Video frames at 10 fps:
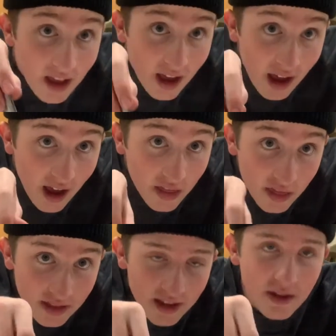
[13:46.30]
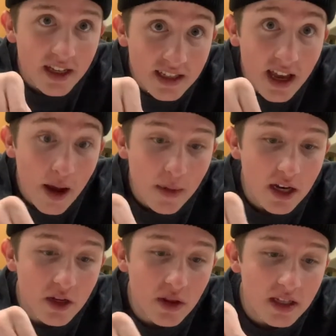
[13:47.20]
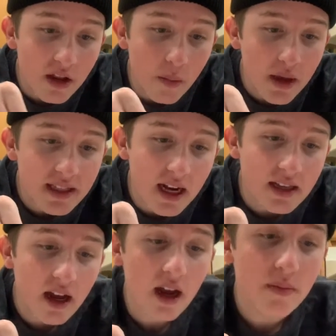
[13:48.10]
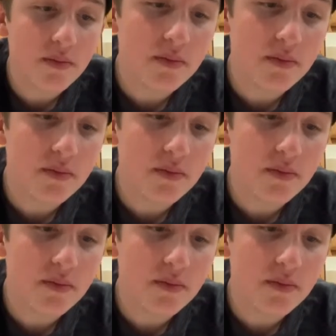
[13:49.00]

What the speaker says: I was gonna say, I'm gonna do this little bits at a time.